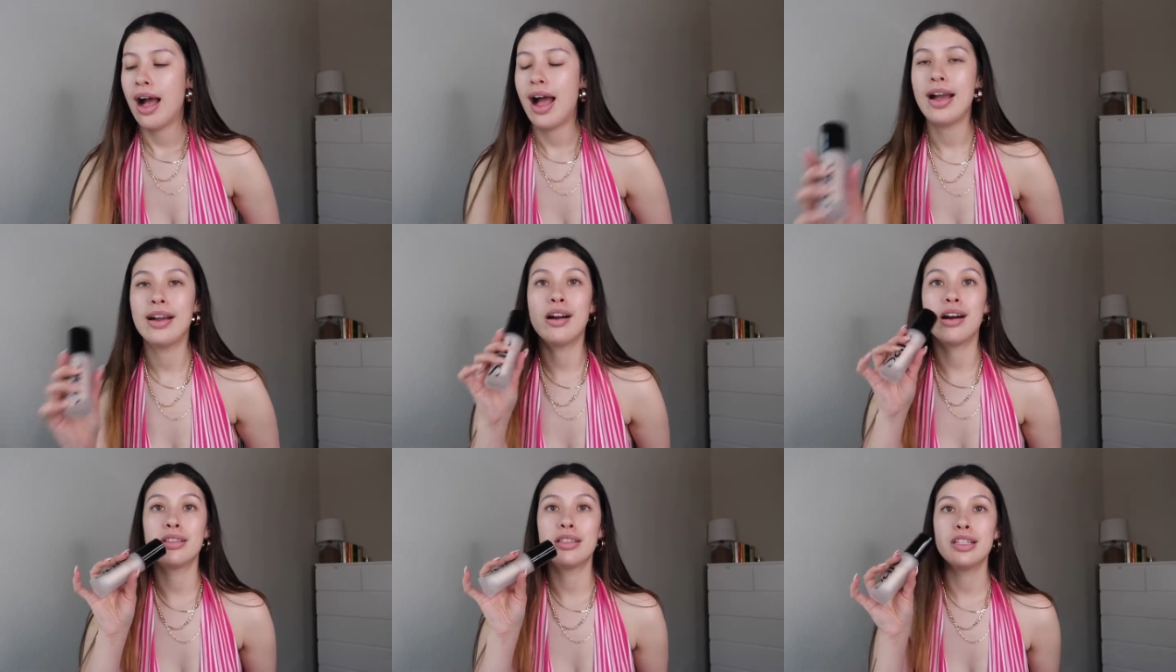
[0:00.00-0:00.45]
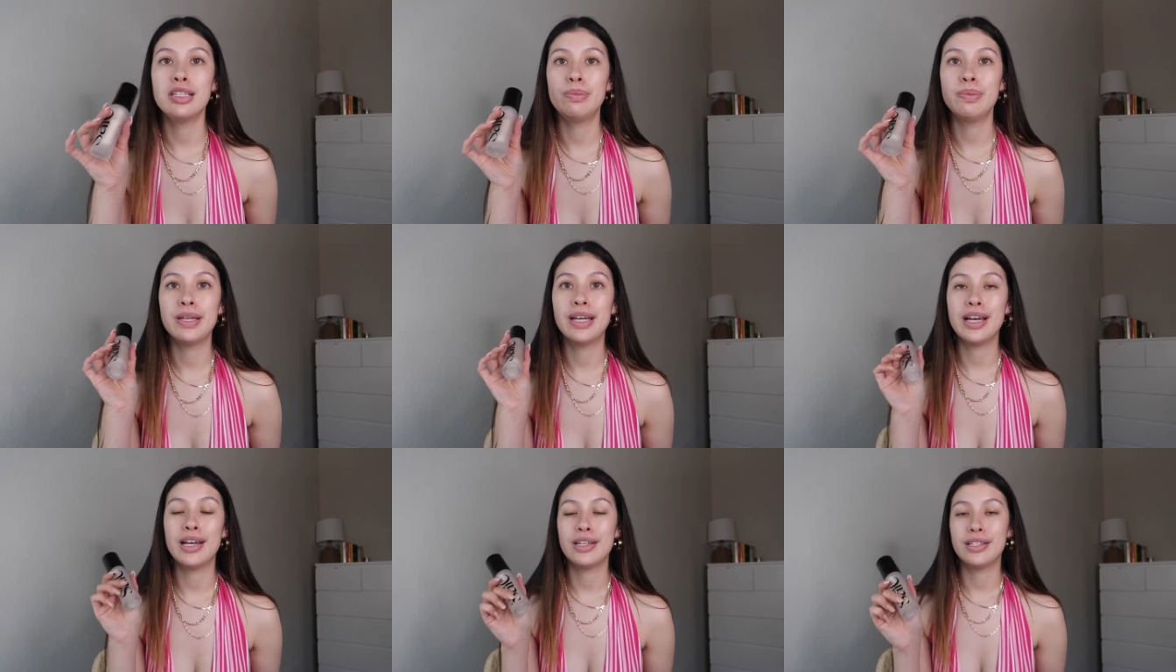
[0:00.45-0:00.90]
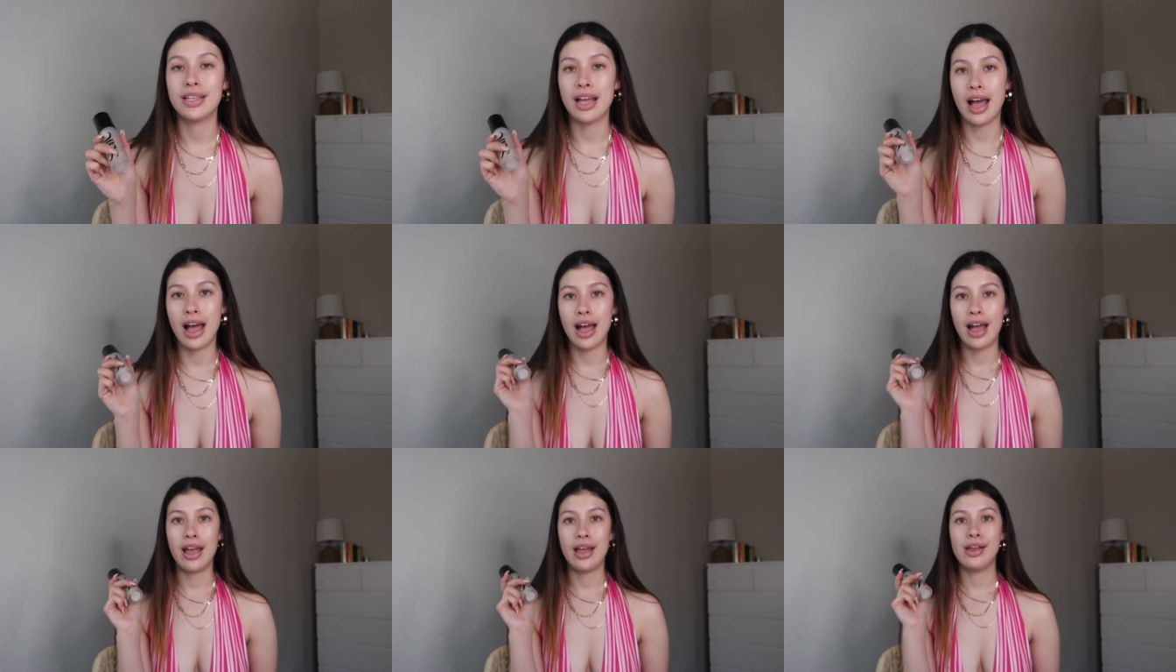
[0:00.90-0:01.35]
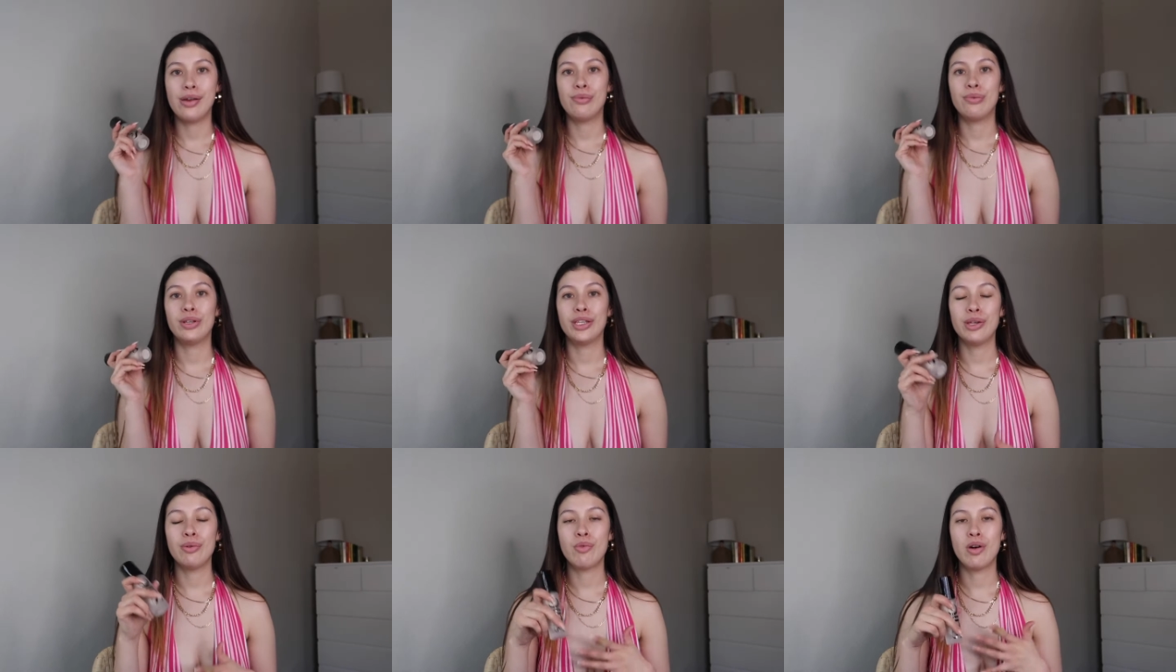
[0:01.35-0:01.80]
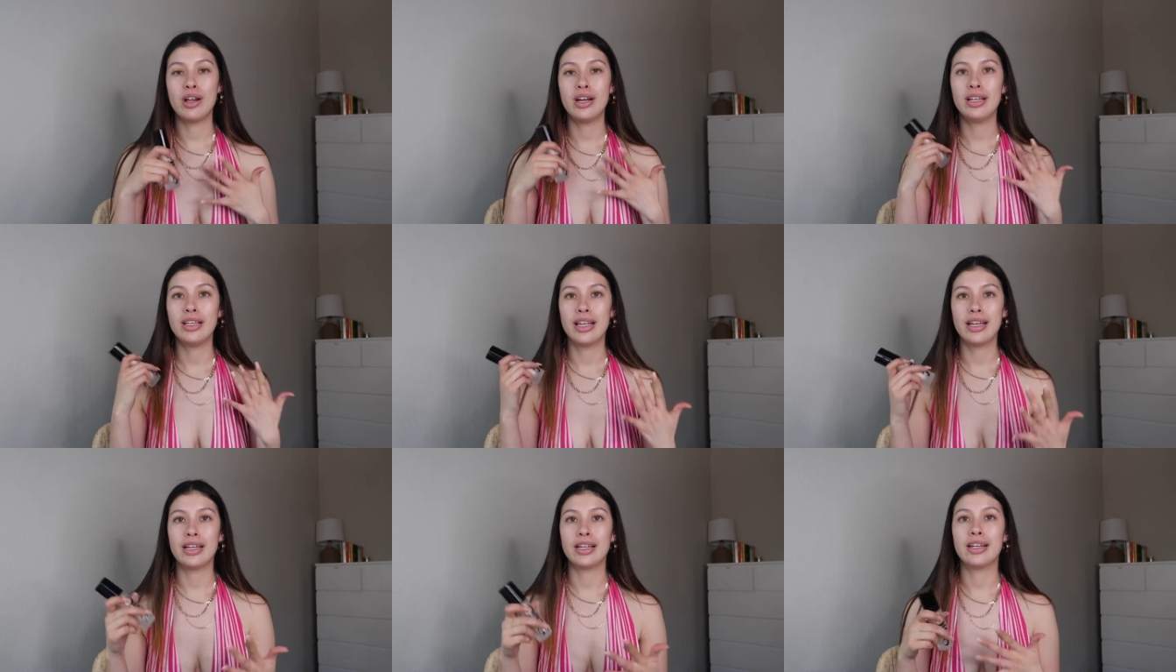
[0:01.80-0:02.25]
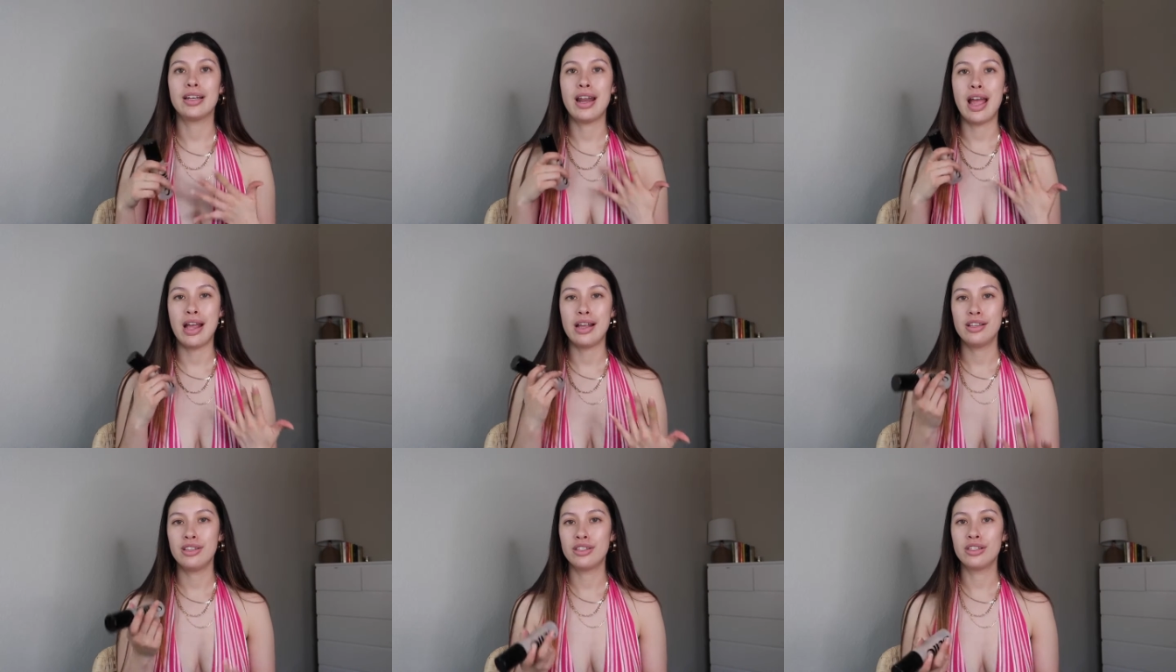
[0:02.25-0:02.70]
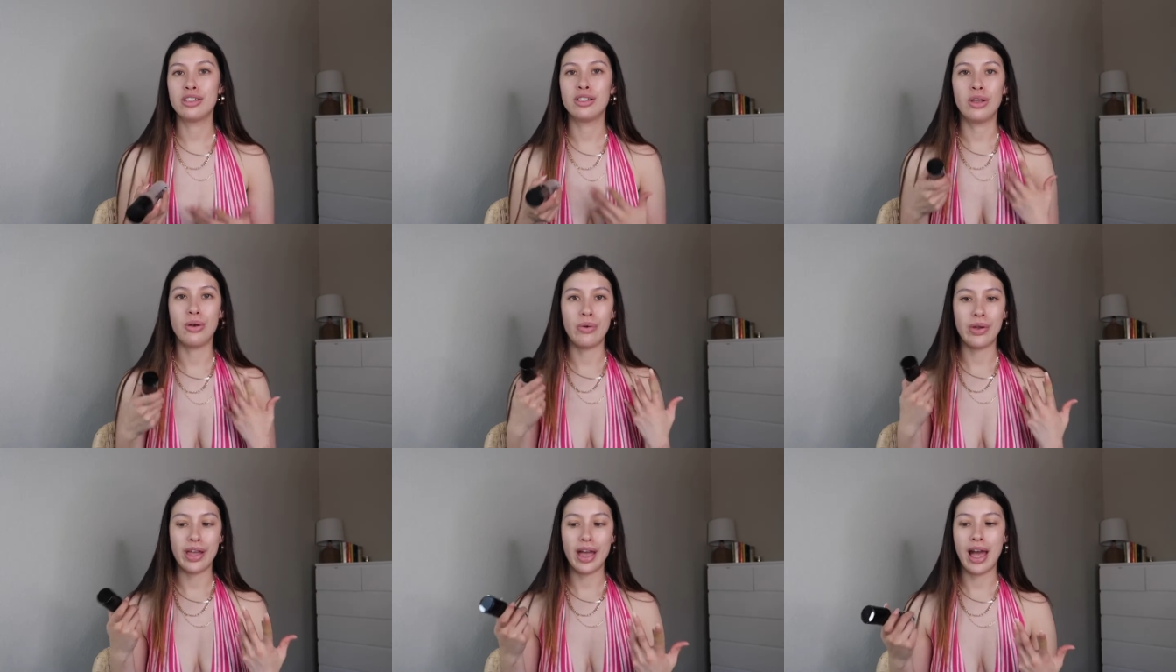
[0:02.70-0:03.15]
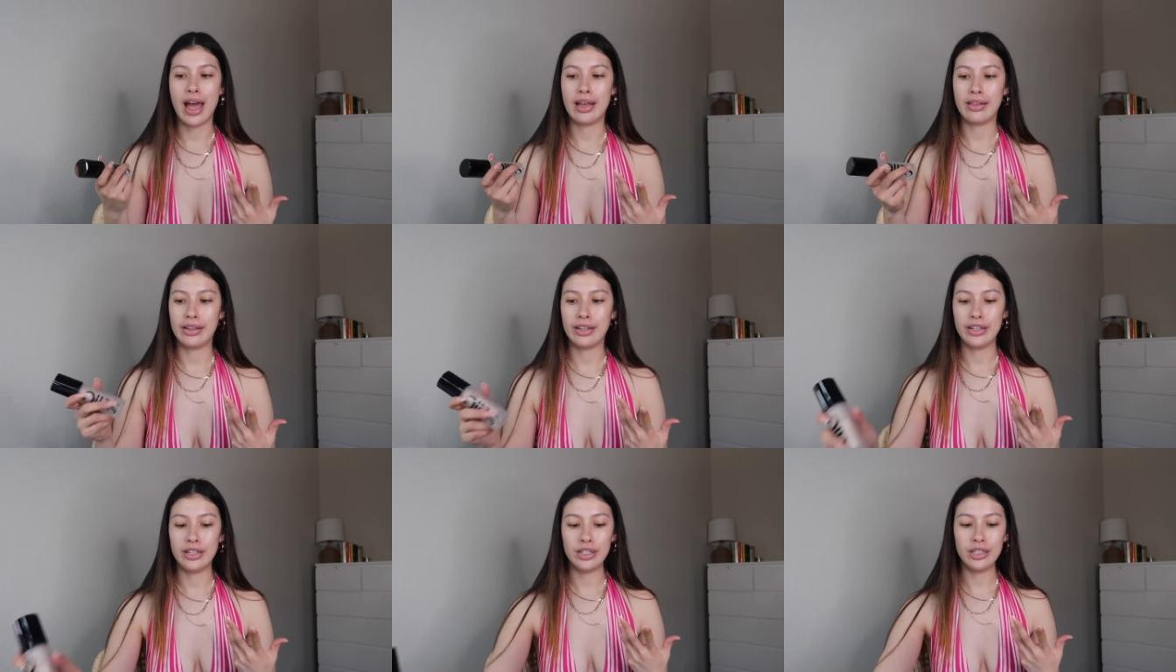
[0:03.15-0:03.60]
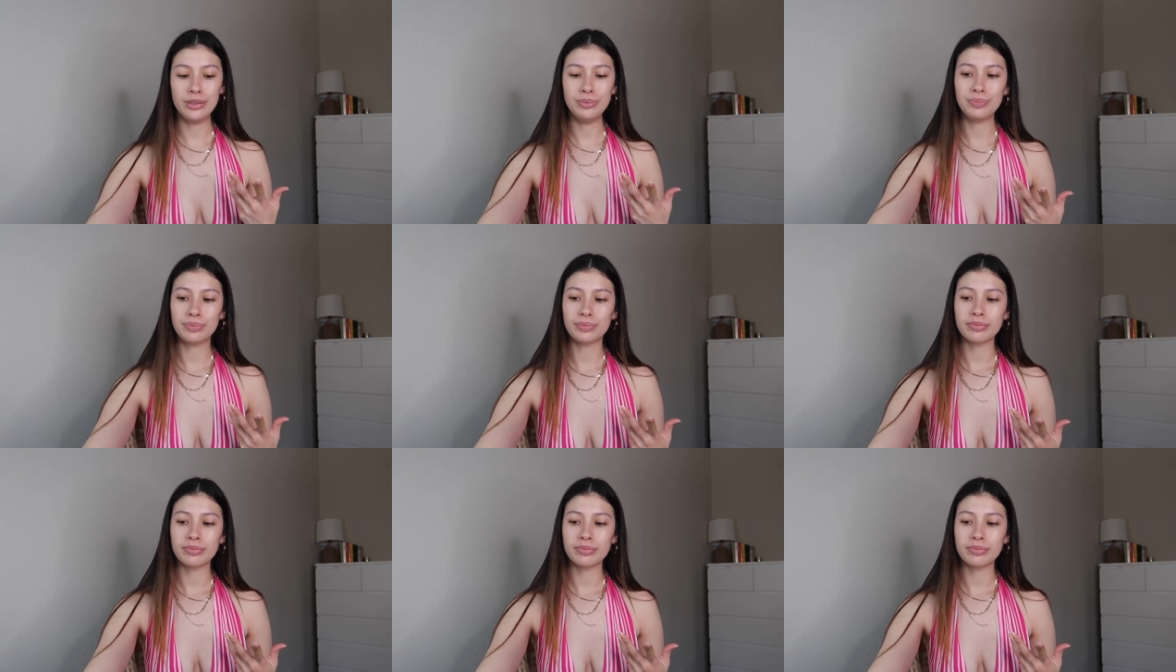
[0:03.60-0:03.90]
I got this because I really wanted like a nice glowy highlighter.